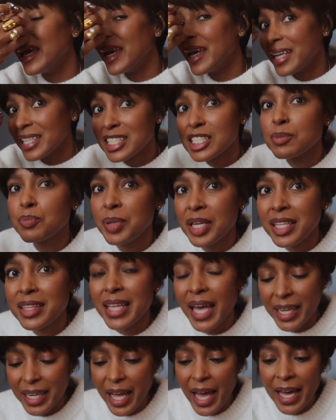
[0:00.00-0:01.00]
it's been
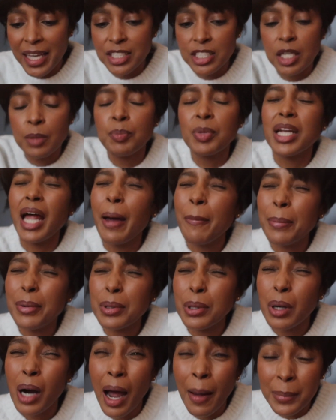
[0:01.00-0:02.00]
that hectic, but I
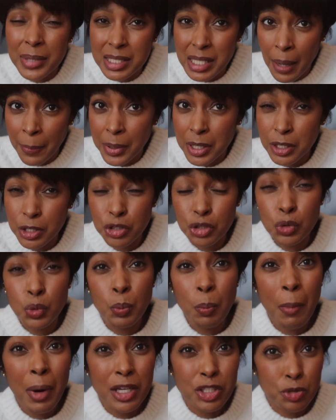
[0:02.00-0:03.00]
promise I'm gonna do
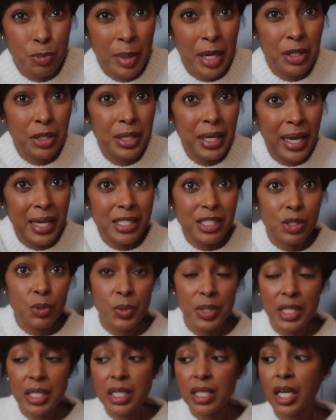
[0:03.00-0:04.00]
much better next
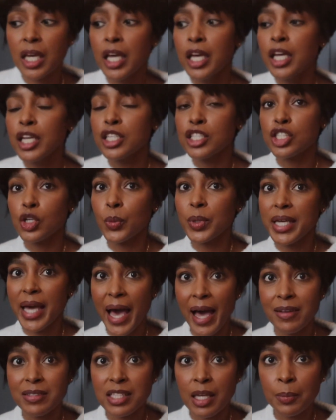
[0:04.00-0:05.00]
week. So we
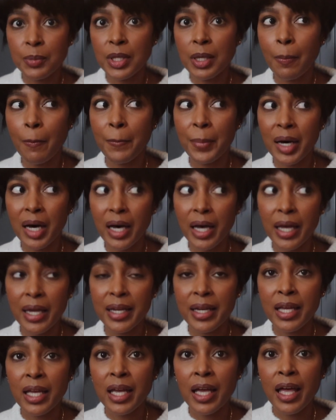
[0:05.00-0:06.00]
have something,
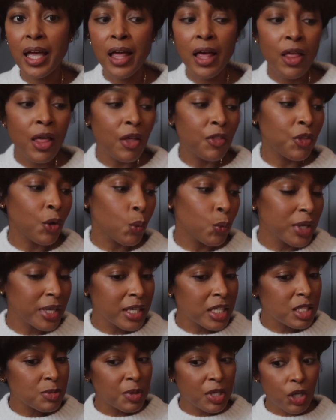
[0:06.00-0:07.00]
but the
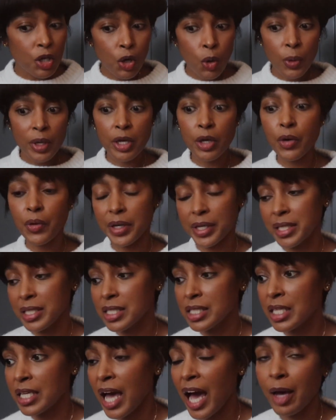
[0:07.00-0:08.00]
week has been going
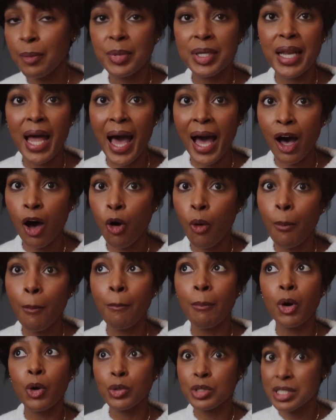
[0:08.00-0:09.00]
crazy. I've been out
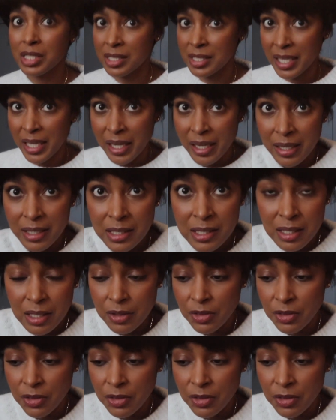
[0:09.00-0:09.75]
most days